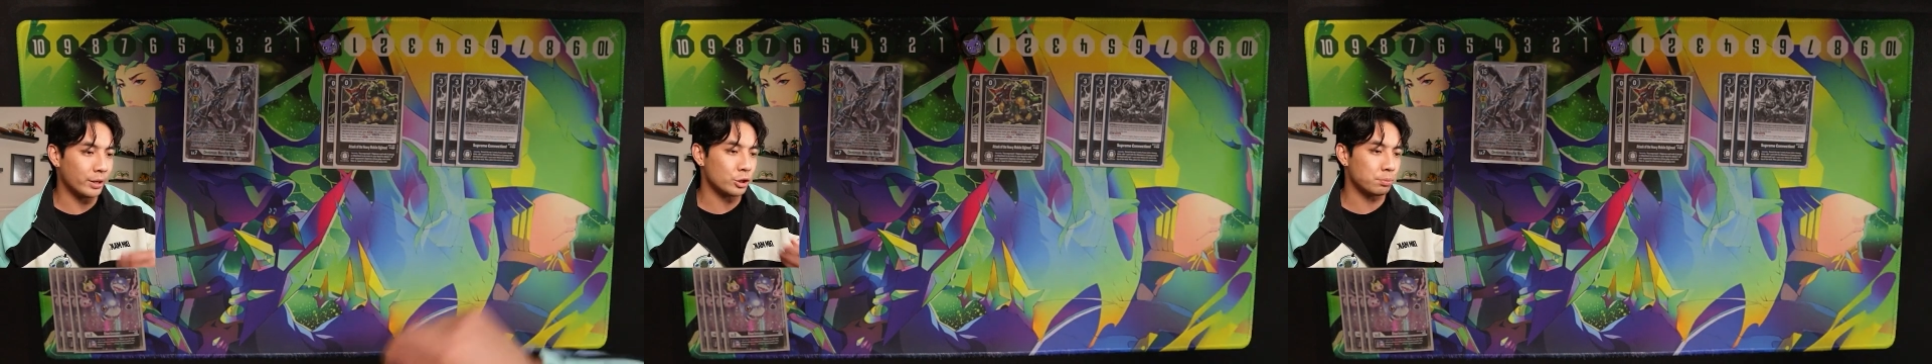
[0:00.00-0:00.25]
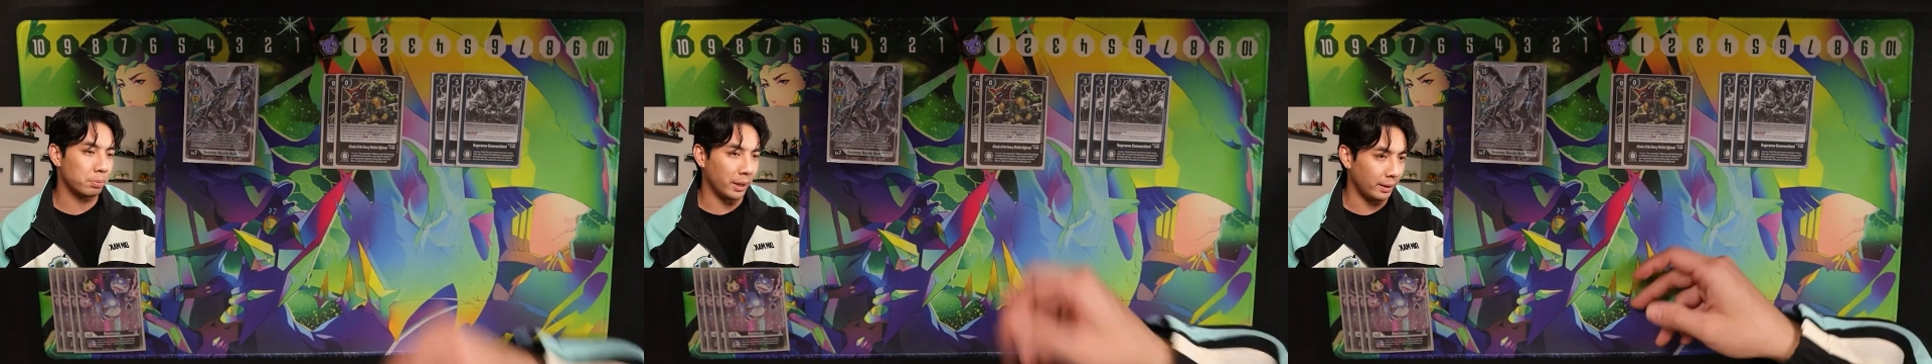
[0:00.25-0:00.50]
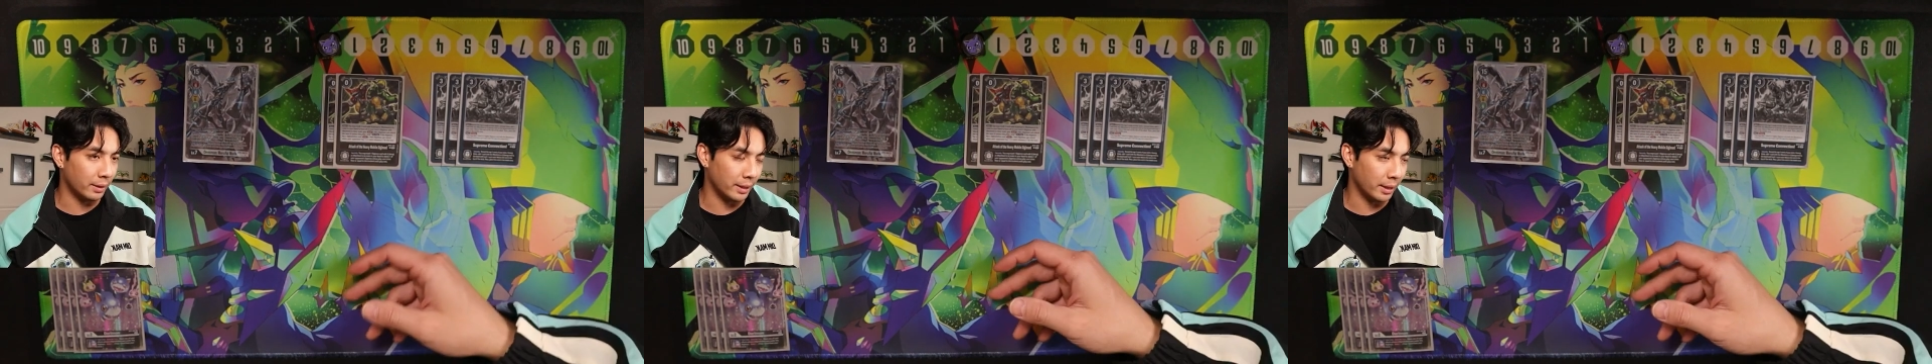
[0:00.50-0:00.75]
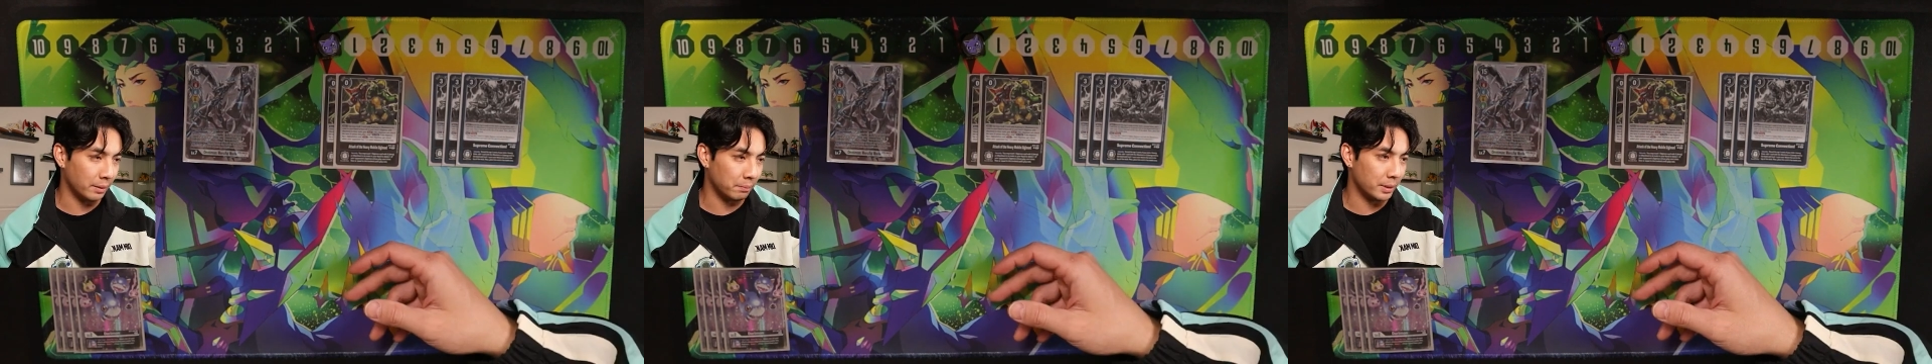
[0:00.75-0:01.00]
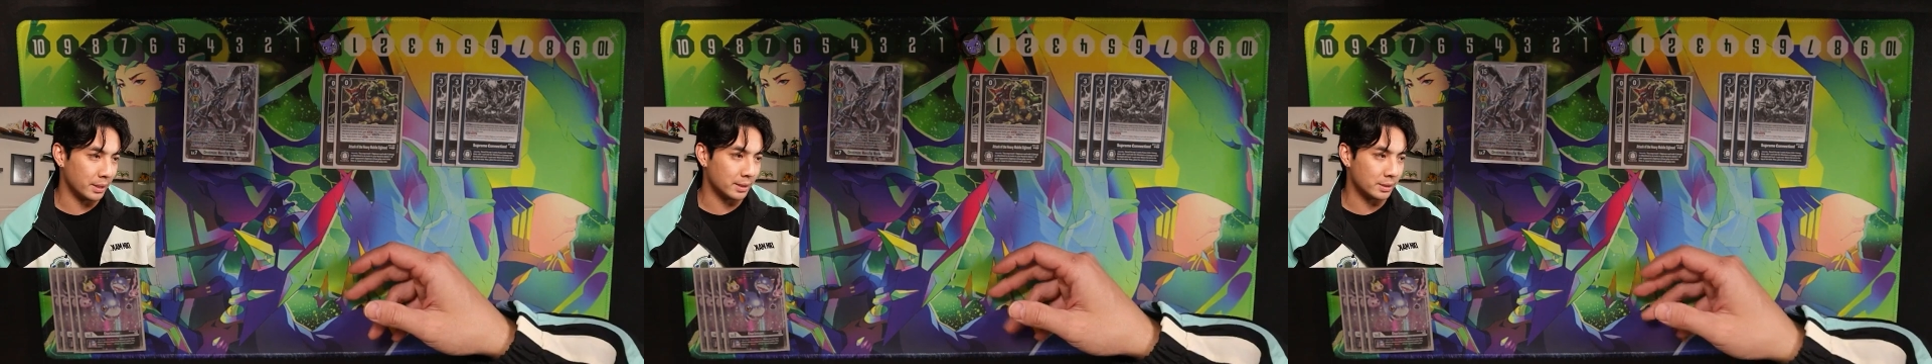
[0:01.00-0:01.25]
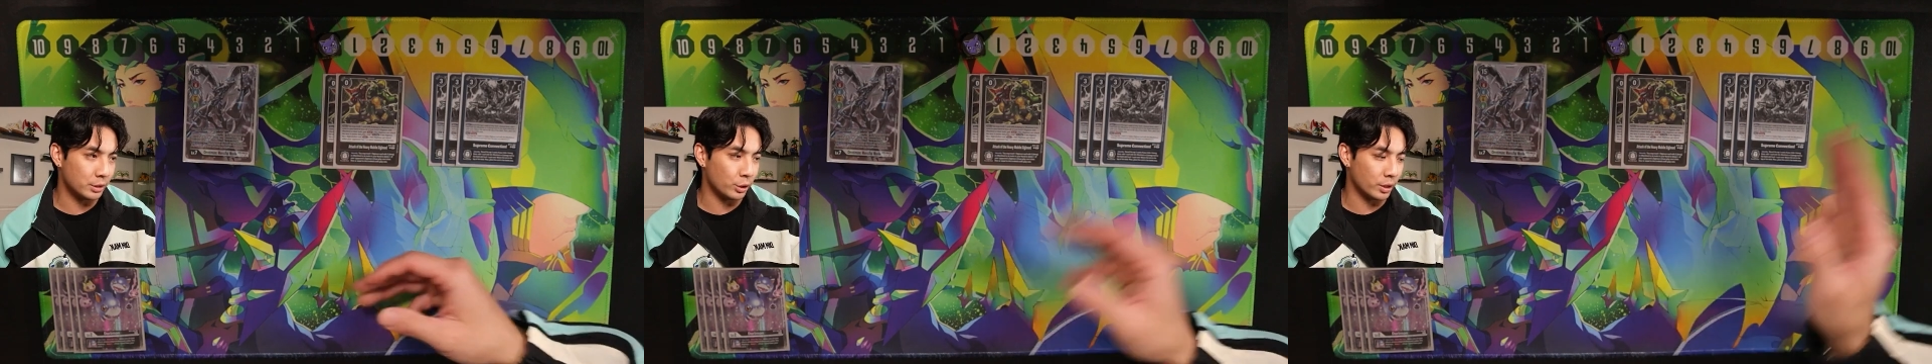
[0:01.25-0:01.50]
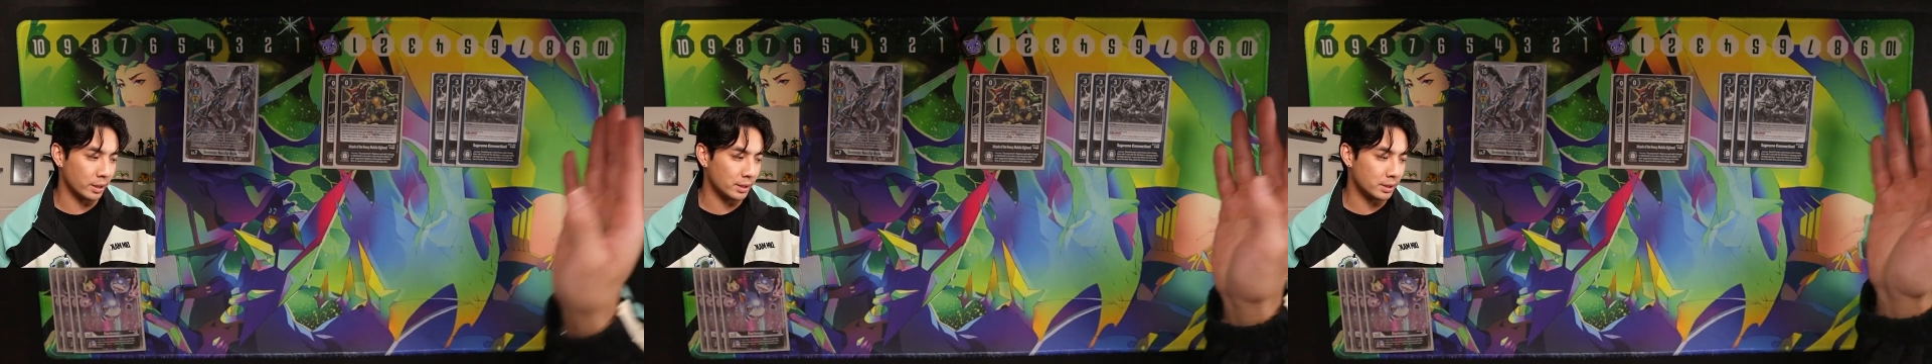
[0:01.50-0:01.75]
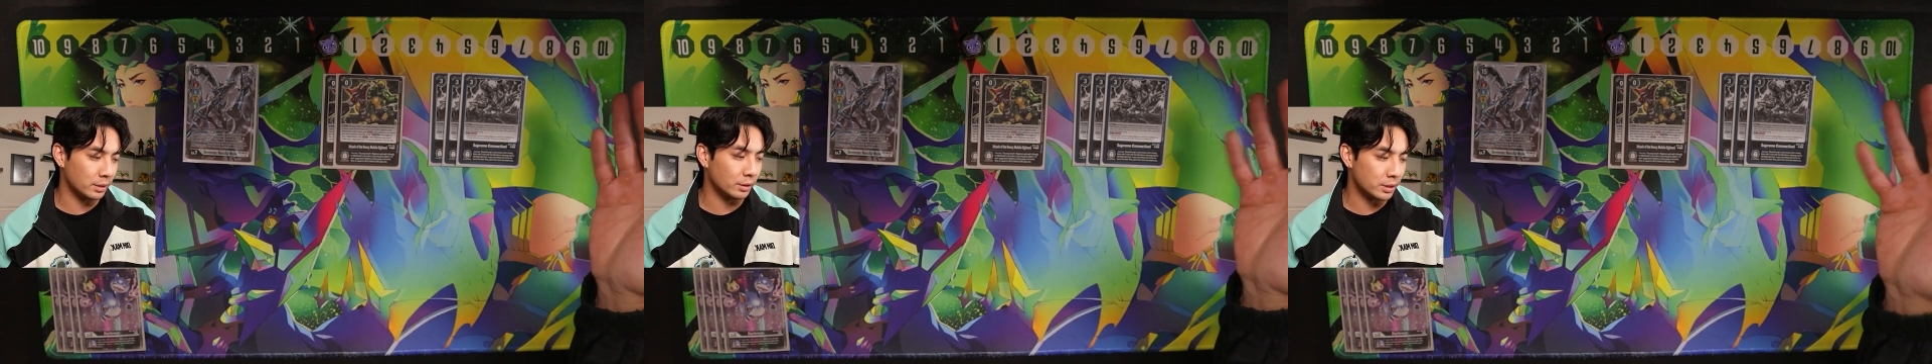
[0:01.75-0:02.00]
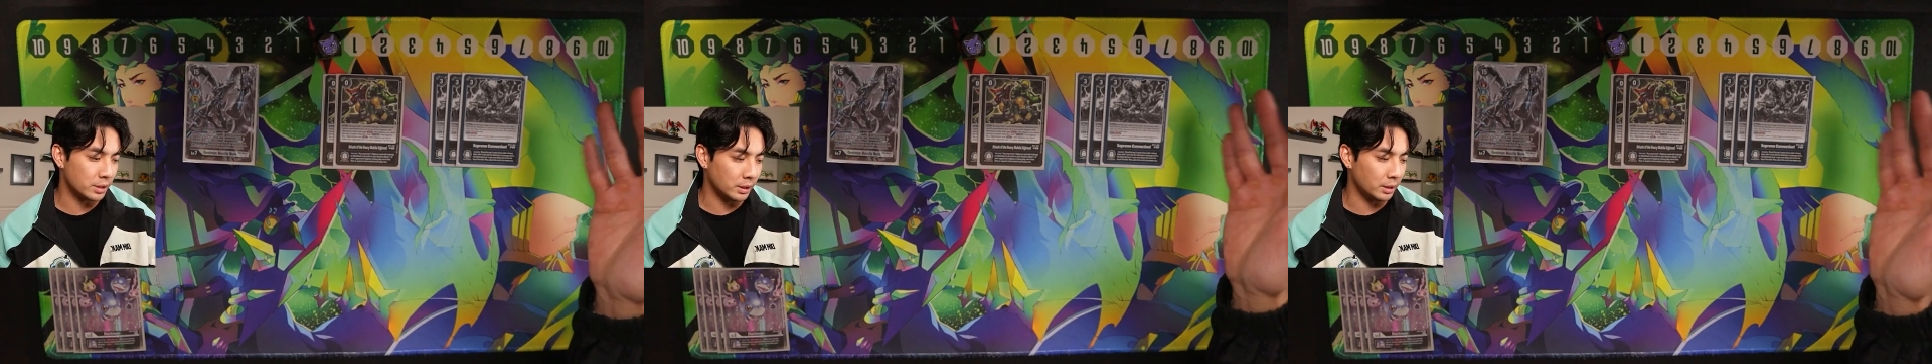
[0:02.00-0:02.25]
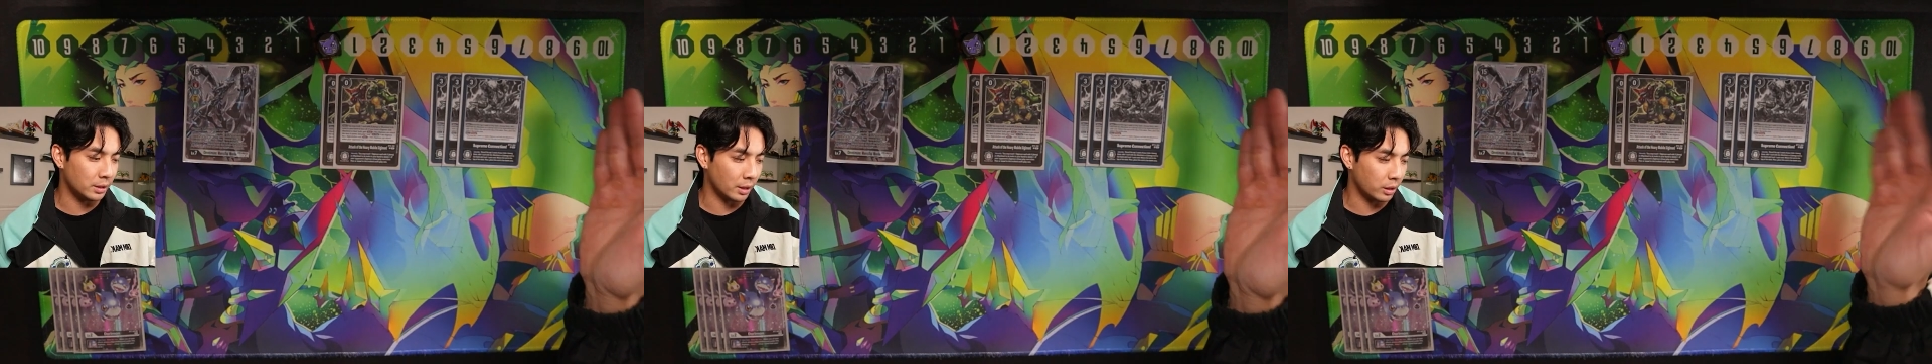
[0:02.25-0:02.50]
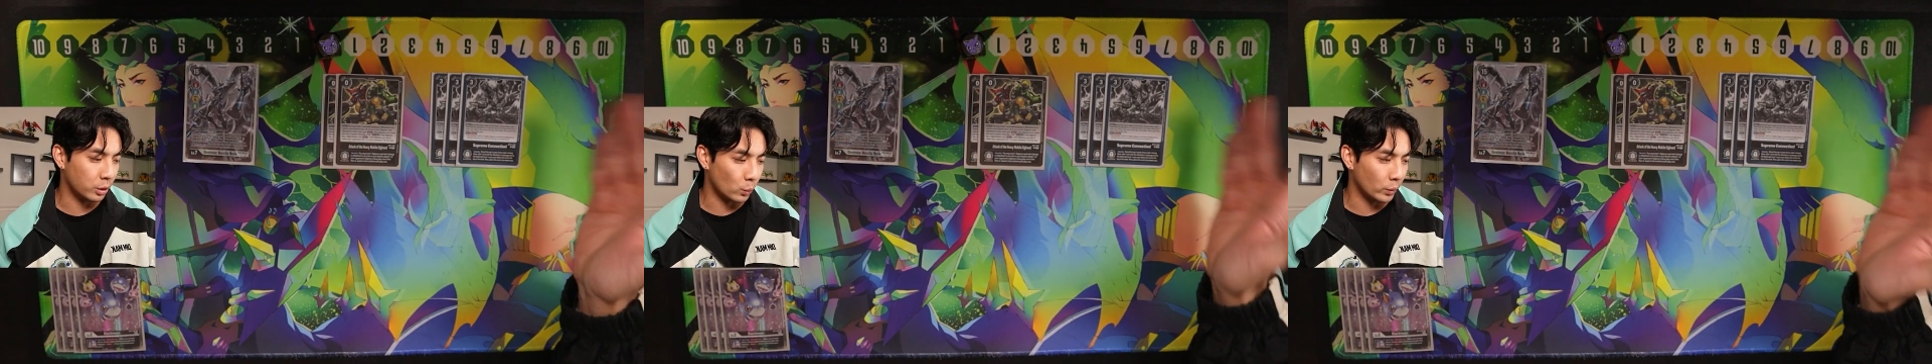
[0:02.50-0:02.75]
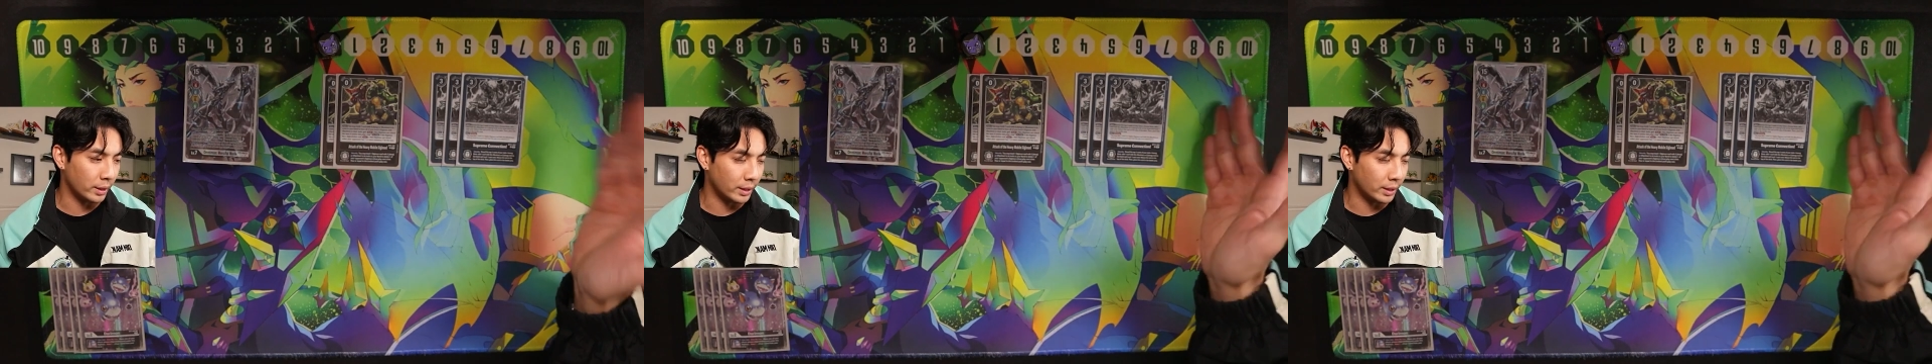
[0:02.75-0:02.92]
just play it again because you're gonna still see the 3